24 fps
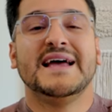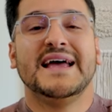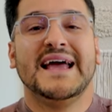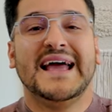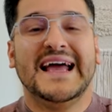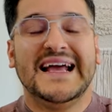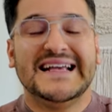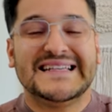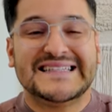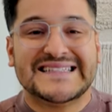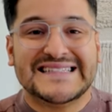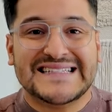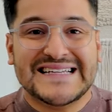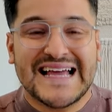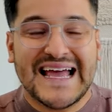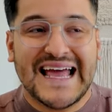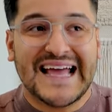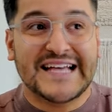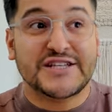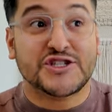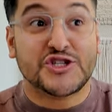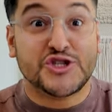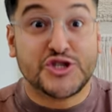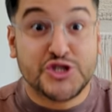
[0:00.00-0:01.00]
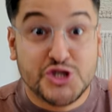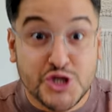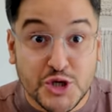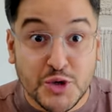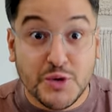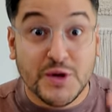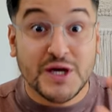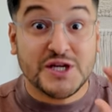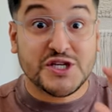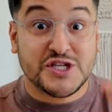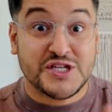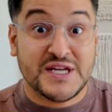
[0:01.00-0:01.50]
His, his
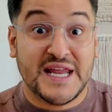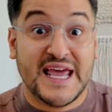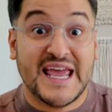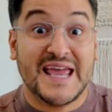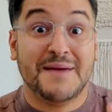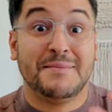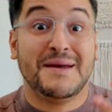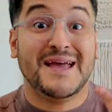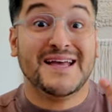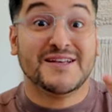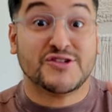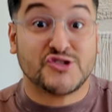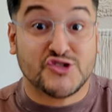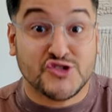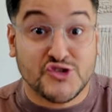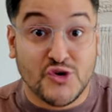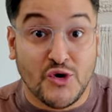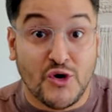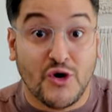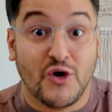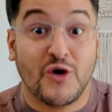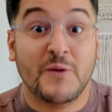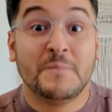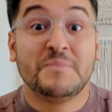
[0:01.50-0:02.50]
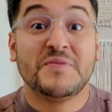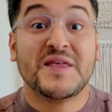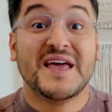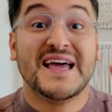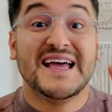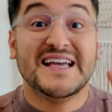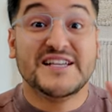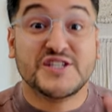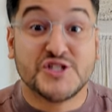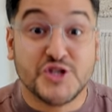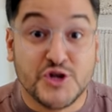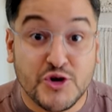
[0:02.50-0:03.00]
Jewish name is Saul,
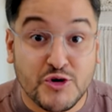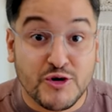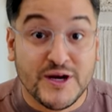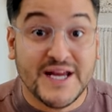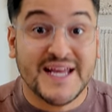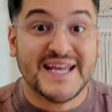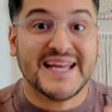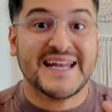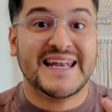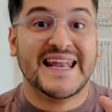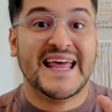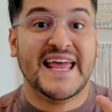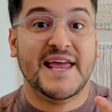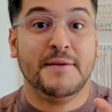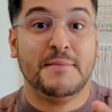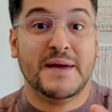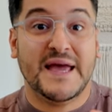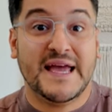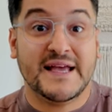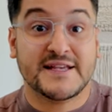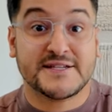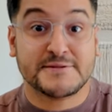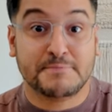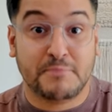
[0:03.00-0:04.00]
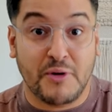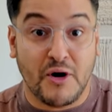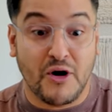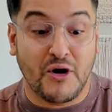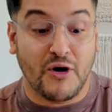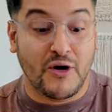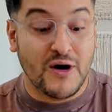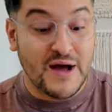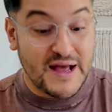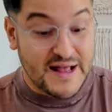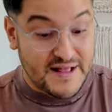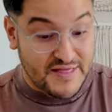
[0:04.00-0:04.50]
his Greek name is
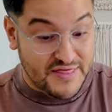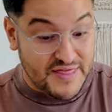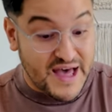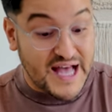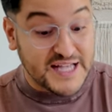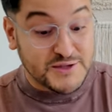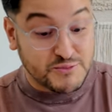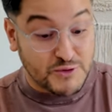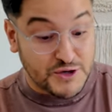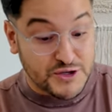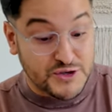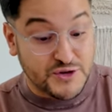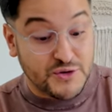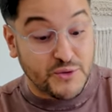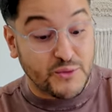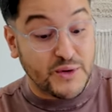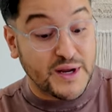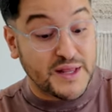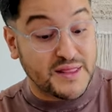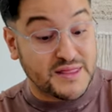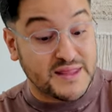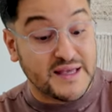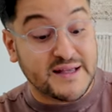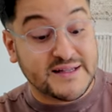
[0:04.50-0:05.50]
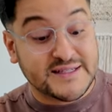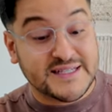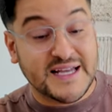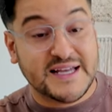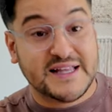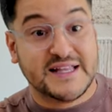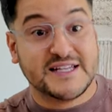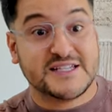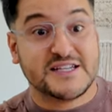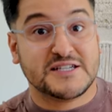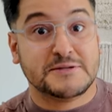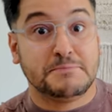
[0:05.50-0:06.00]
Paul. That's why you read things
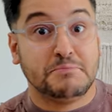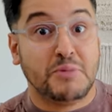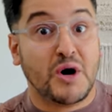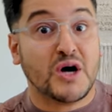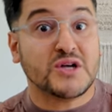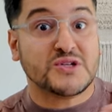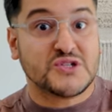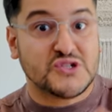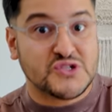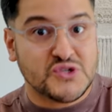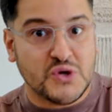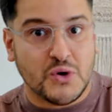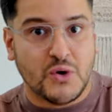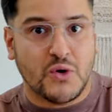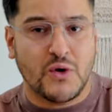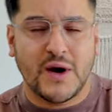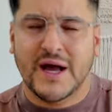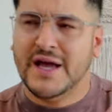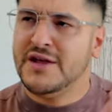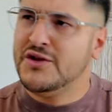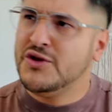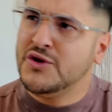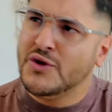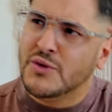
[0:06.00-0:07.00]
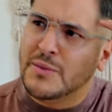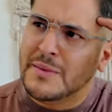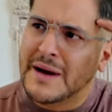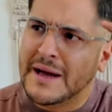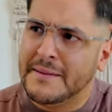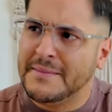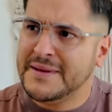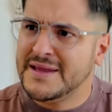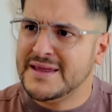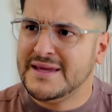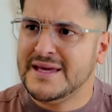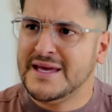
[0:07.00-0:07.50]
like this as but Saul, and you
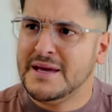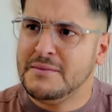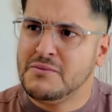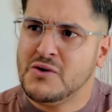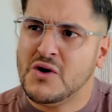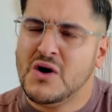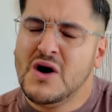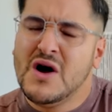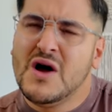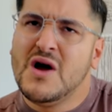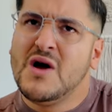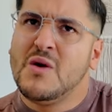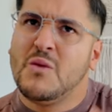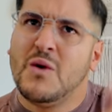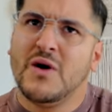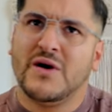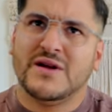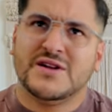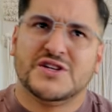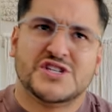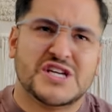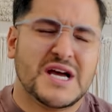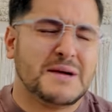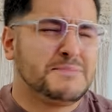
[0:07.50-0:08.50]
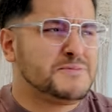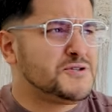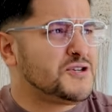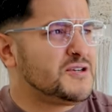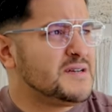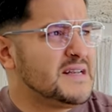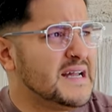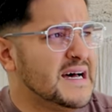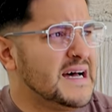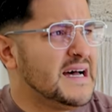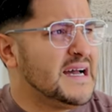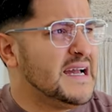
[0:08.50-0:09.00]
might be thinking, well, well, in
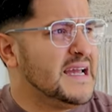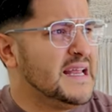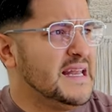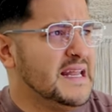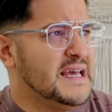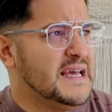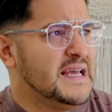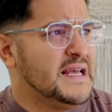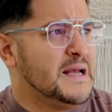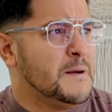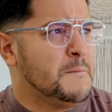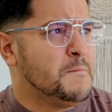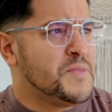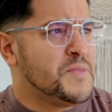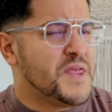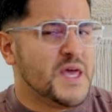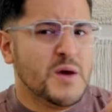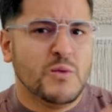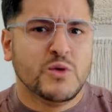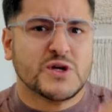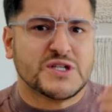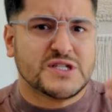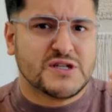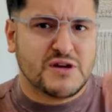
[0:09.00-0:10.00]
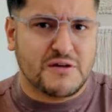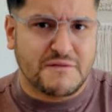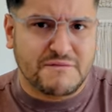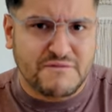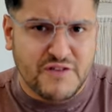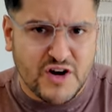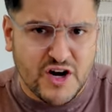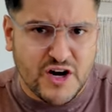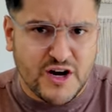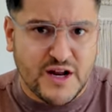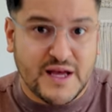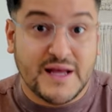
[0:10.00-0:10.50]
chapter 9, he was
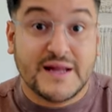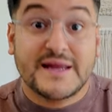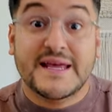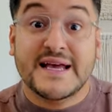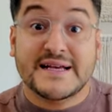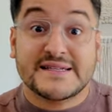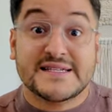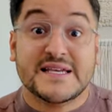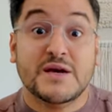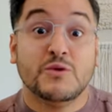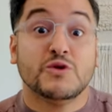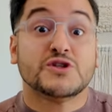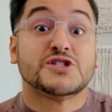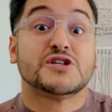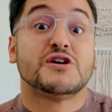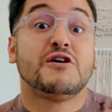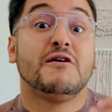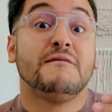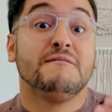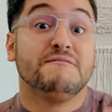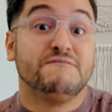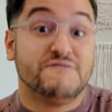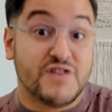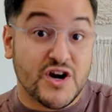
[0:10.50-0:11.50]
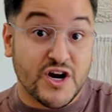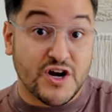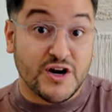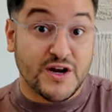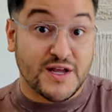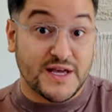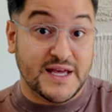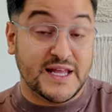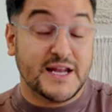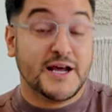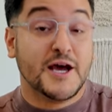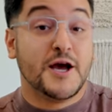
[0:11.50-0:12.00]
converted. Yes, he was
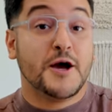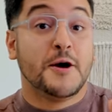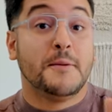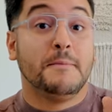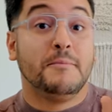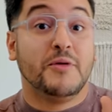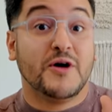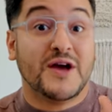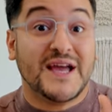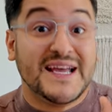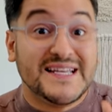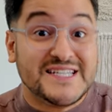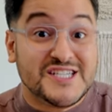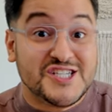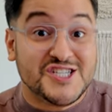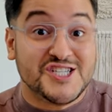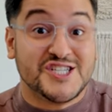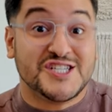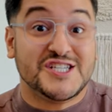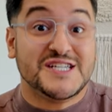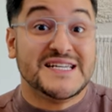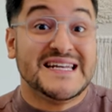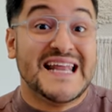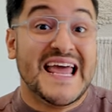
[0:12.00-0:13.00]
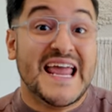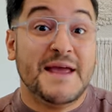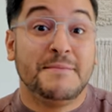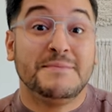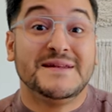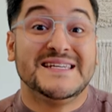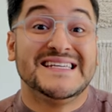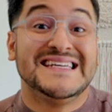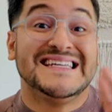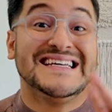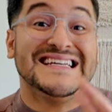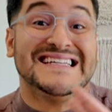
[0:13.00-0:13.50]
converted, but his
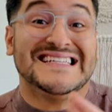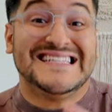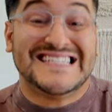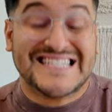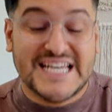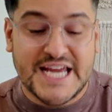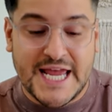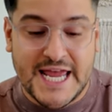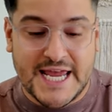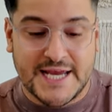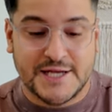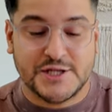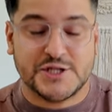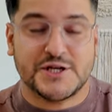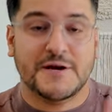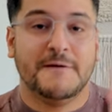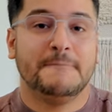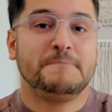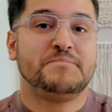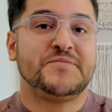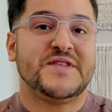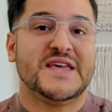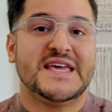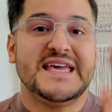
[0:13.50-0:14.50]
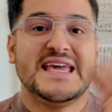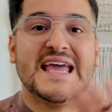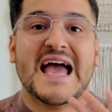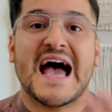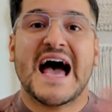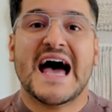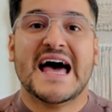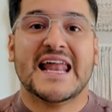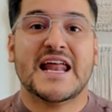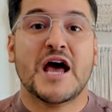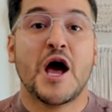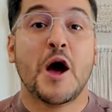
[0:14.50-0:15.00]
name didn't change. He
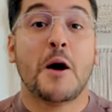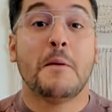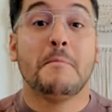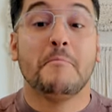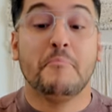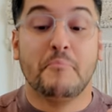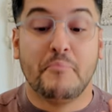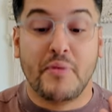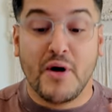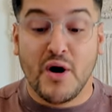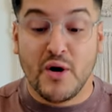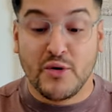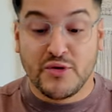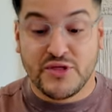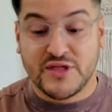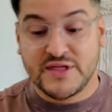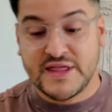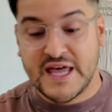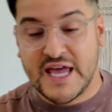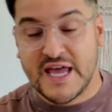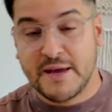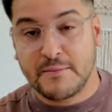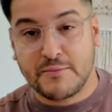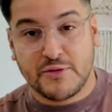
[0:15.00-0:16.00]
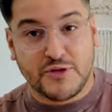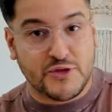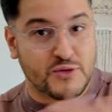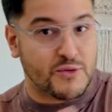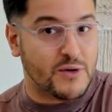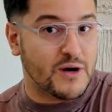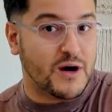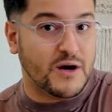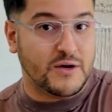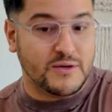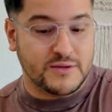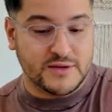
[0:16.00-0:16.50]
had both named
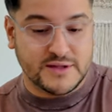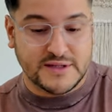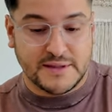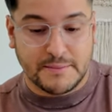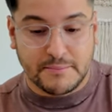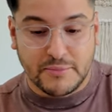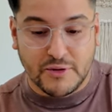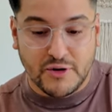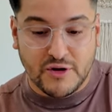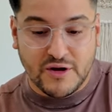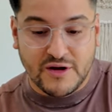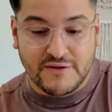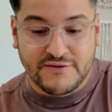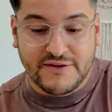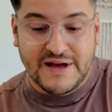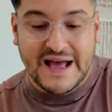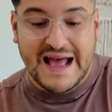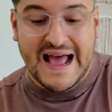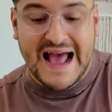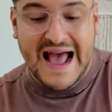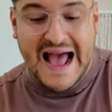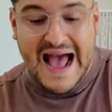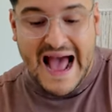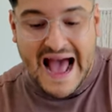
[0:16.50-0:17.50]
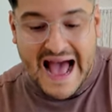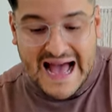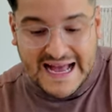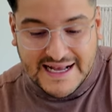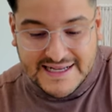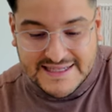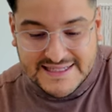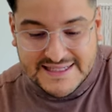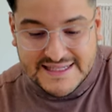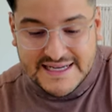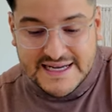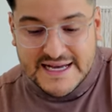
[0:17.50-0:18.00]
throughout the book of
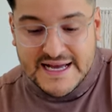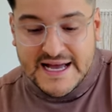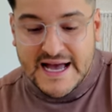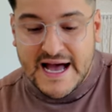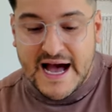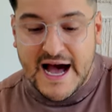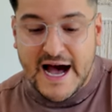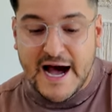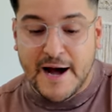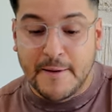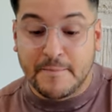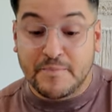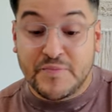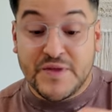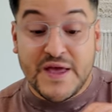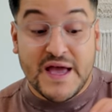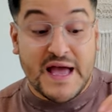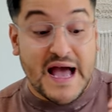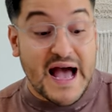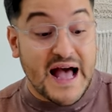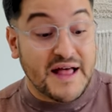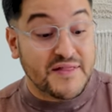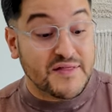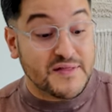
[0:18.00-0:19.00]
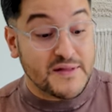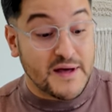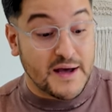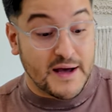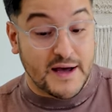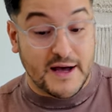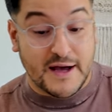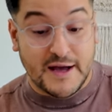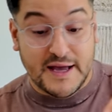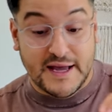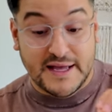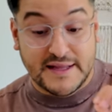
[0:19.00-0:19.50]
Acts. Um, at,
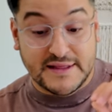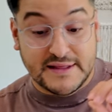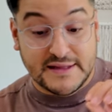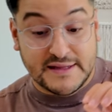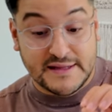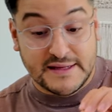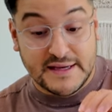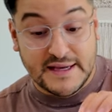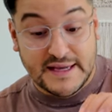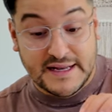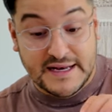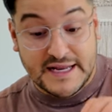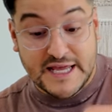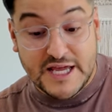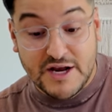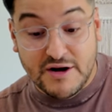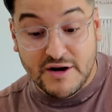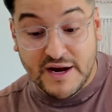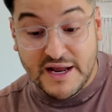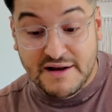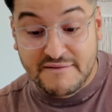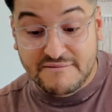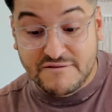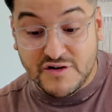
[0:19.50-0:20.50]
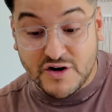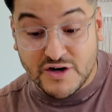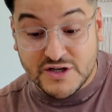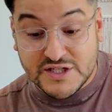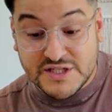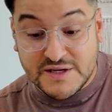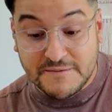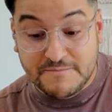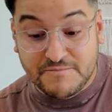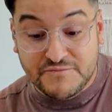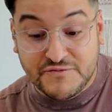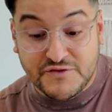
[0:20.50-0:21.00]
uh, in, in here in
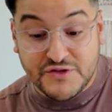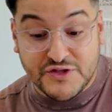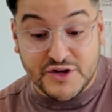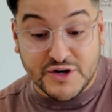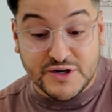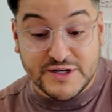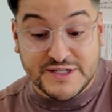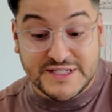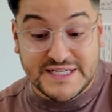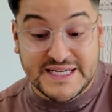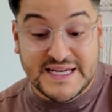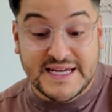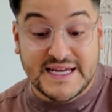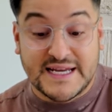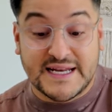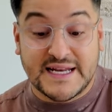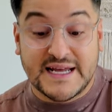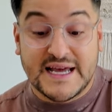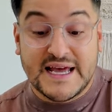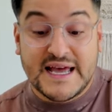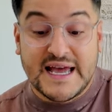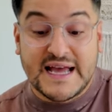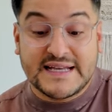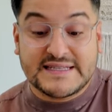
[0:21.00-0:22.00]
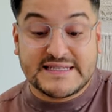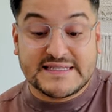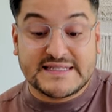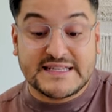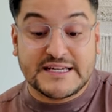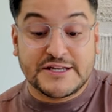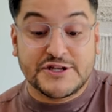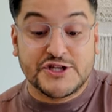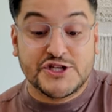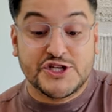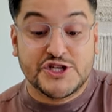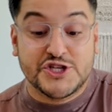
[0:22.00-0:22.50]
verse 13, it says
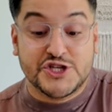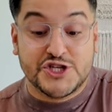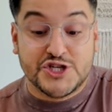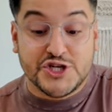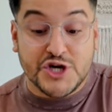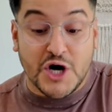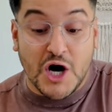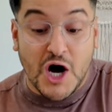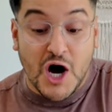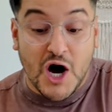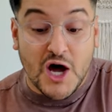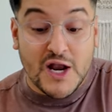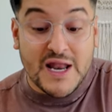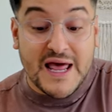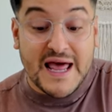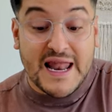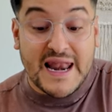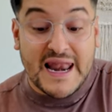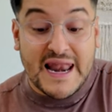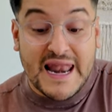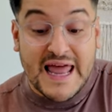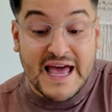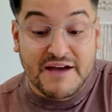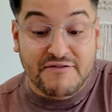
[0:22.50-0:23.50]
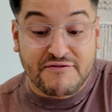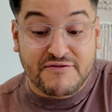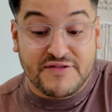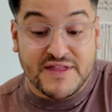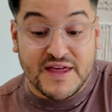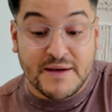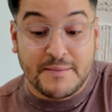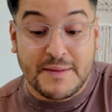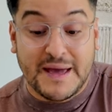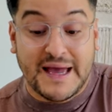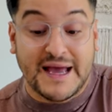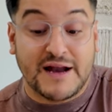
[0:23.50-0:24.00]
that John left
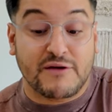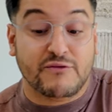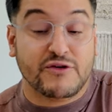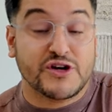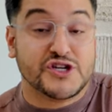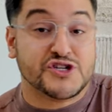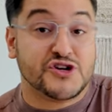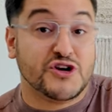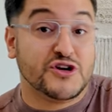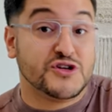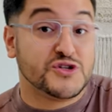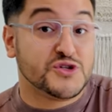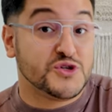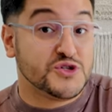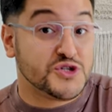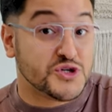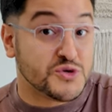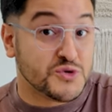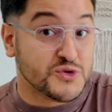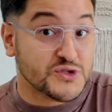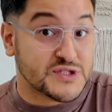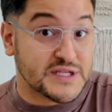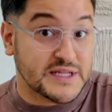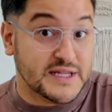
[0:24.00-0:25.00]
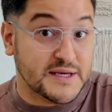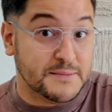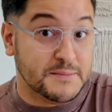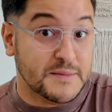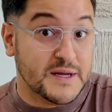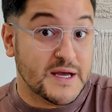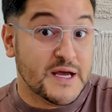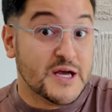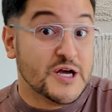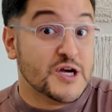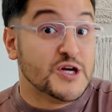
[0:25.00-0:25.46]
them and returned to Jerusalem.